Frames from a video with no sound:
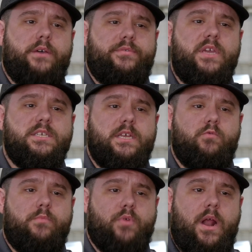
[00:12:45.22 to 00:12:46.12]
Things that
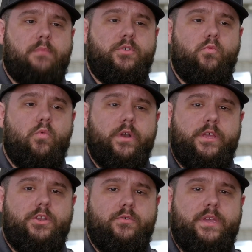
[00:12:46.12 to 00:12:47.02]
we probably
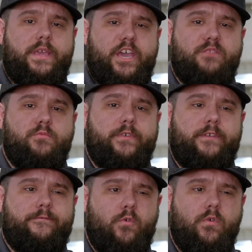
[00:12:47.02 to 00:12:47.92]
wouldn't do again
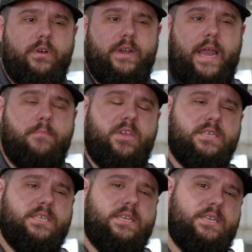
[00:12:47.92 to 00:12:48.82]
moving forward, not
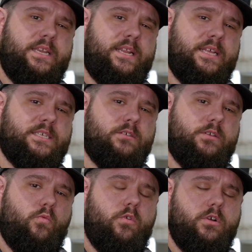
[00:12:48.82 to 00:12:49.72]
because it didn't
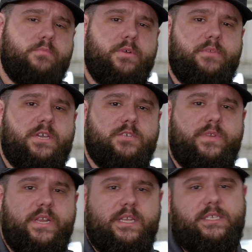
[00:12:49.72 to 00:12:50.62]
necessarily work, but because
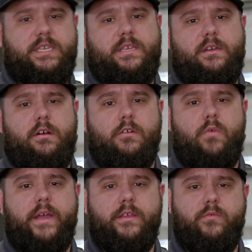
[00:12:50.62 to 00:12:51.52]
we didn't see the
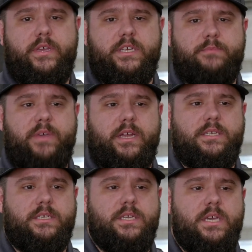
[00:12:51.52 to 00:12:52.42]
ROI that we
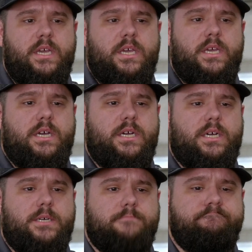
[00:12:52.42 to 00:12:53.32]
expected.
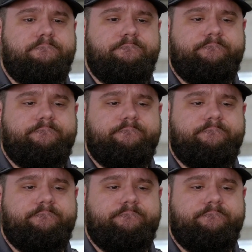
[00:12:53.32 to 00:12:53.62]
I